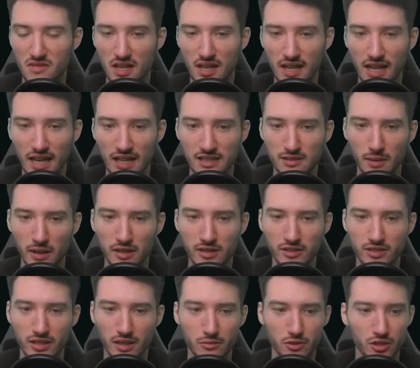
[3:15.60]
That's my
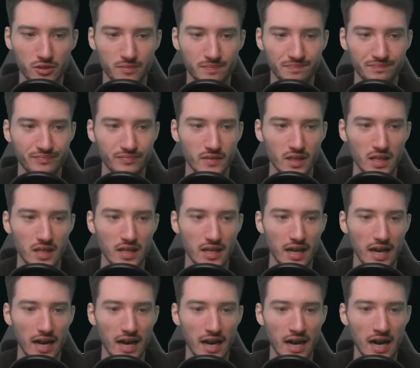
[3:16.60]
assumption.
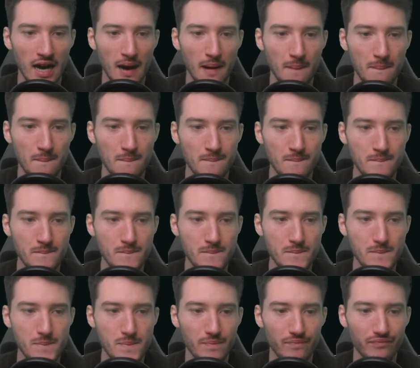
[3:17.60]

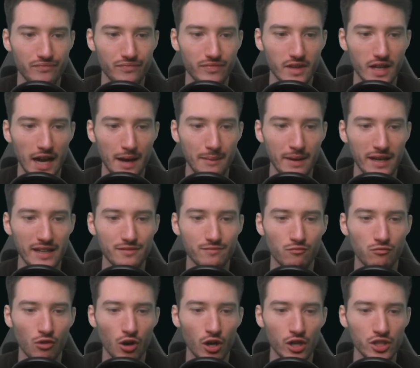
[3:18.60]
I made
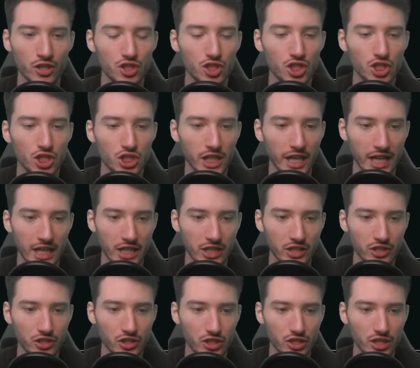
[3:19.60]
1
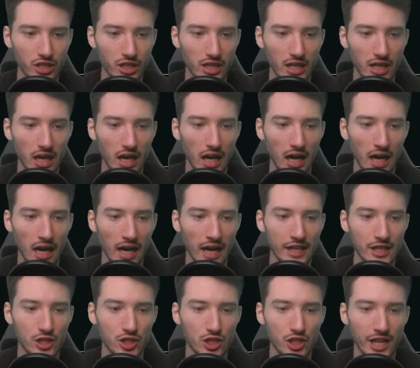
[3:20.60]
change.
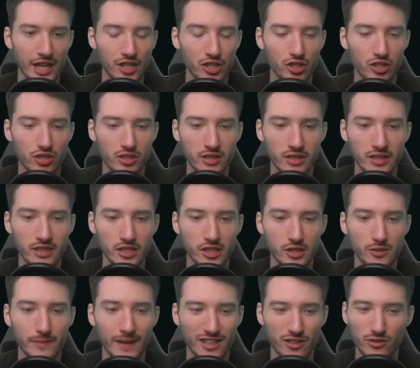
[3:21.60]
I changed a
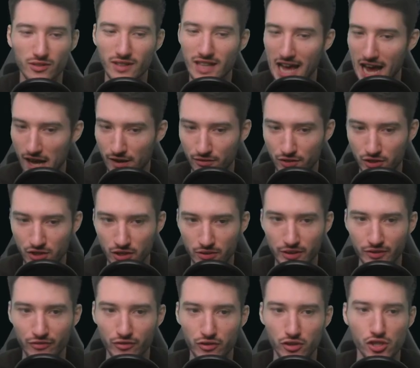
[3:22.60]
Spectral
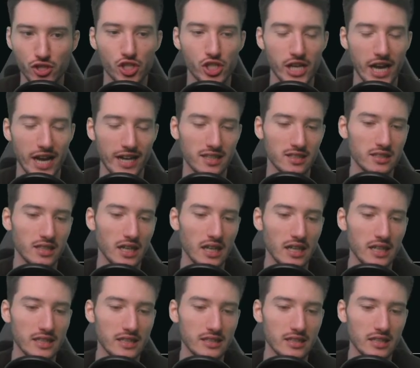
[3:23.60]
Adversary for a
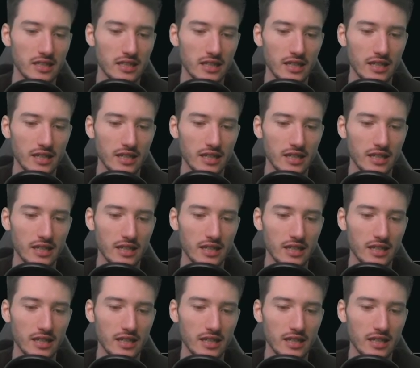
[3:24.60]
Shacklegeist.